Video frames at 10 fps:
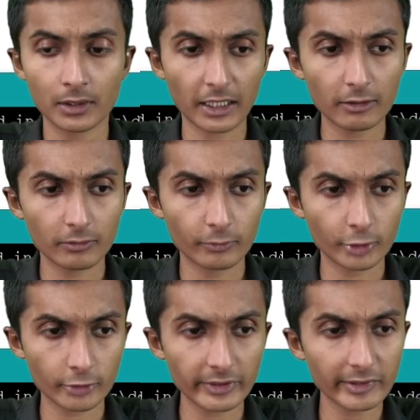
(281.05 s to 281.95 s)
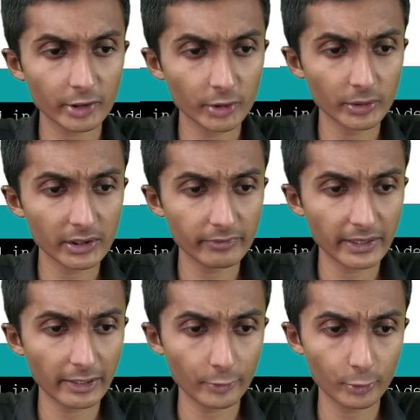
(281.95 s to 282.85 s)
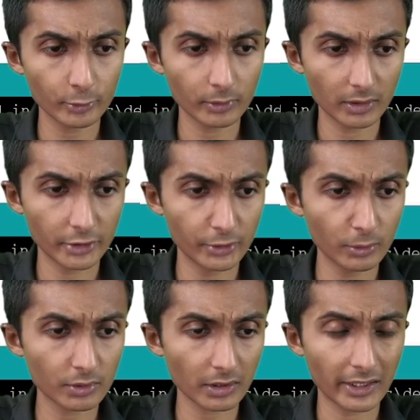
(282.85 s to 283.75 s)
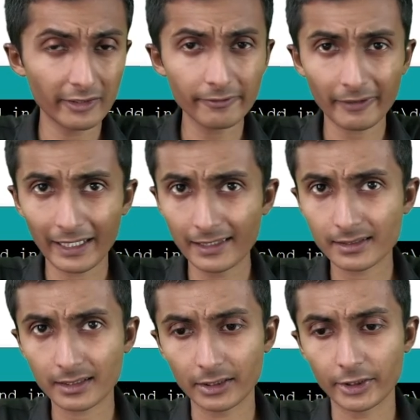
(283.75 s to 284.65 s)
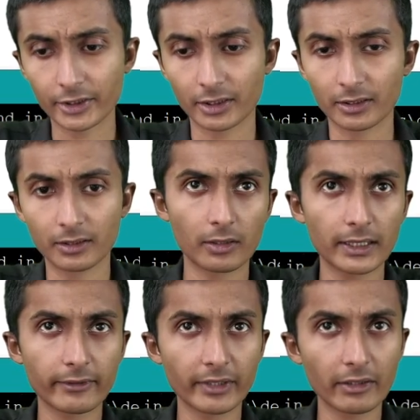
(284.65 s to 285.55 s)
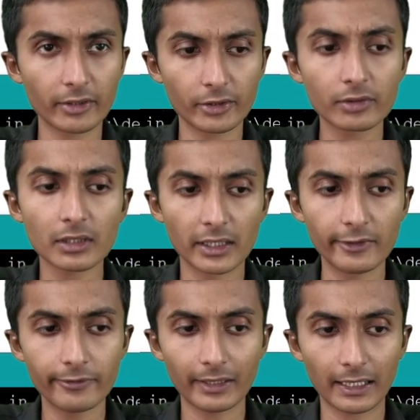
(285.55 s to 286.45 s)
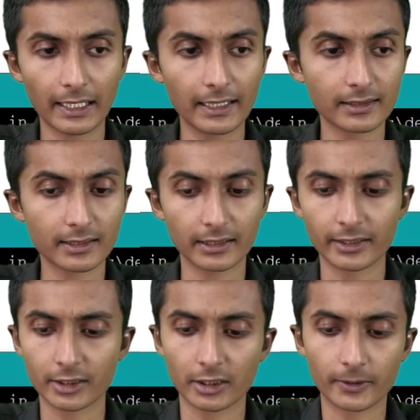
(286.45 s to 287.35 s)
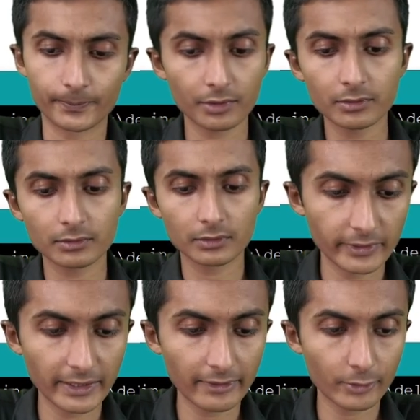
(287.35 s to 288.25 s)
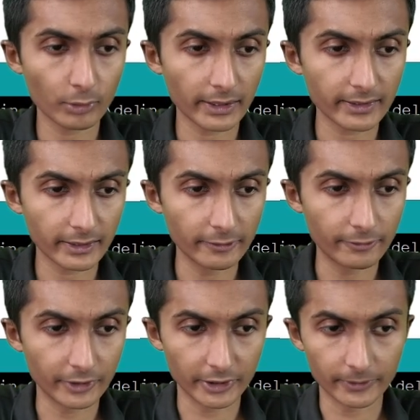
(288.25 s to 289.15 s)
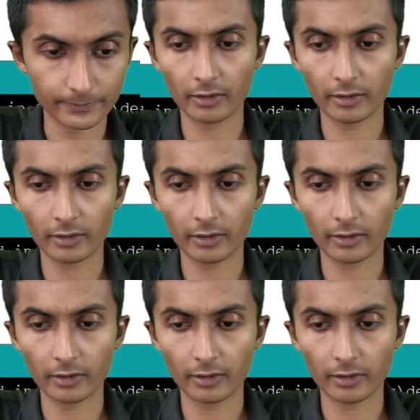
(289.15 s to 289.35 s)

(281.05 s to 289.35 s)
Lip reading: Now what we have to do is we have to use if else condition. Alright, we have to use if else condition. So we have to write if here.